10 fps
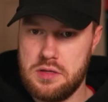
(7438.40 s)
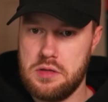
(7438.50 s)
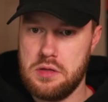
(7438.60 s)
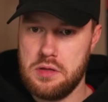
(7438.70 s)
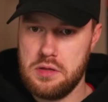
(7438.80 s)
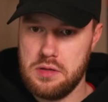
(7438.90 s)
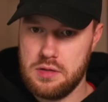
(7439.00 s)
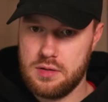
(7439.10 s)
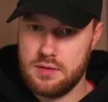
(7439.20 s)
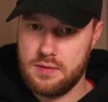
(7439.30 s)
Ooh.
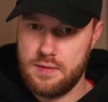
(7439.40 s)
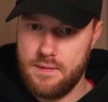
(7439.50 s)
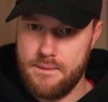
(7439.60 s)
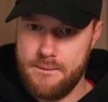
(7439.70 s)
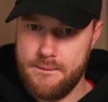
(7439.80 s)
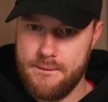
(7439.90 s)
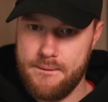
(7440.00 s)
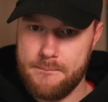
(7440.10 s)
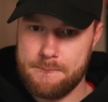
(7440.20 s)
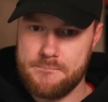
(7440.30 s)

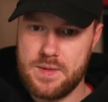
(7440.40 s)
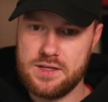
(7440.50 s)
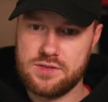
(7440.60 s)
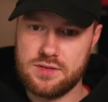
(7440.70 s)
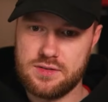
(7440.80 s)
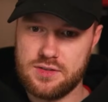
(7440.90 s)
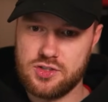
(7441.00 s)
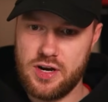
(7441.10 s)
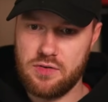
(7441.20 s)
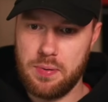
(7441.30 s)
Is the
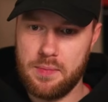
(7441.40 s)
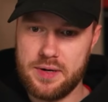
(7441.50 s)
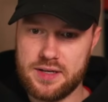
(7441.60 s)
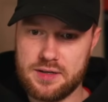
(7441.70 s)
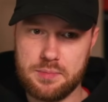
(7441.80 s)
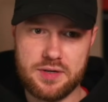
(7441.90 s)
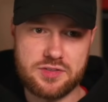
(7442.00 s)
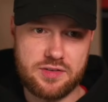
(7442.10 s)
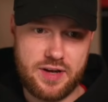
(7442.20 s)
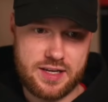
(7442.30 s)
Czech Republic above
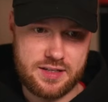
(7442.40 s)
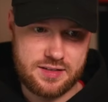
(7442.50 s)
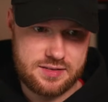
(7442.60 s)
Slovakia?